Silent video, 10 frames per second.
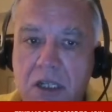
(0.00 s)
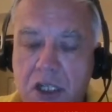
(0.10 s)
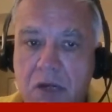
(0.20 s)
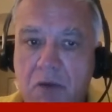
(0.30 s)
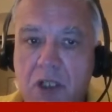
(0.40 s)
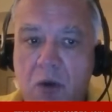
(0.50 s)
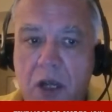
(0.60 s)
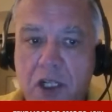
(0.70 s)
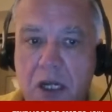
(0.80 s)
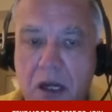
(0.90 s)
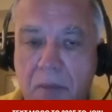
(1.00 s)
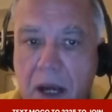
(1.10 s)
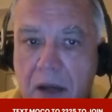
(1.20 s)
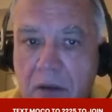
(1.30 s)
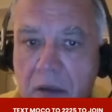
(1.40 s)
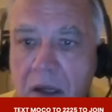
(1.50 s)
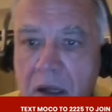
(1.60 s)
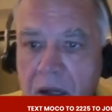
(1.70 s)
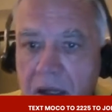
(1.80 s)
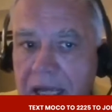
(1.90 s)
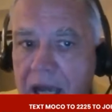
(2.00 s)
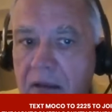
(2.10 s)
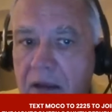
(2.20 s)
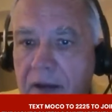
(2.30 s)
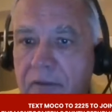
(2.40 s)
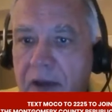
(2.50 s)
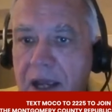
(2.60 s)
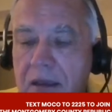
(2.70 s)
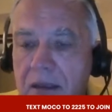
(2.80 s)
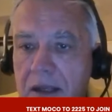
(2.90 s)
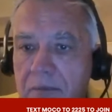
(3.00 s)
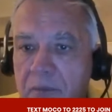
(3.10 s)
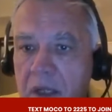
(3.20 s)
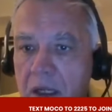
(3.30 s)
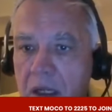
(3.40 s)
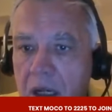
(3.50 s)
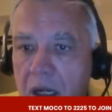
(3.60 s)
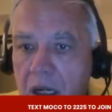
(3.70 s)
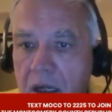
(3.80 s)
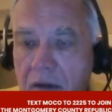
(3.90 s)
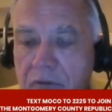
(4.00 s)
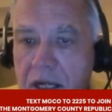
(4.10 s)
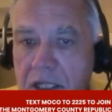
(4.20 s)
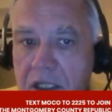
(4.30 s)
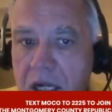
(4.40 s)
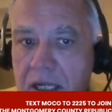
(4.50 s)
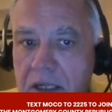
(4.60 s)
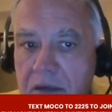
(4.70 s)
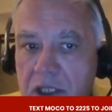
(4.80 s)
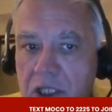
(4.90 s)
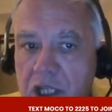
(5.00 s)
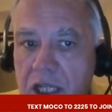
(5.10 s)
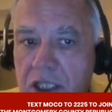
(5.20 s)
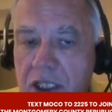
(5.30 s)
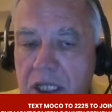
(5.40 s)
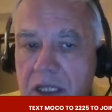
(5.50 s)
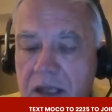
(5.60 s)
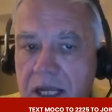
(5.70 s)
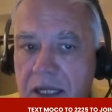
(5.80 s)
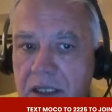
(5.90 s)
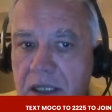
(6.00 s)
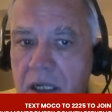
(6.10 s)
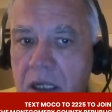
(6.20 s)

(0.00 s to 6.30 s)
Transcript: She was questioned about her Catholic faith, and Feinstein suggested that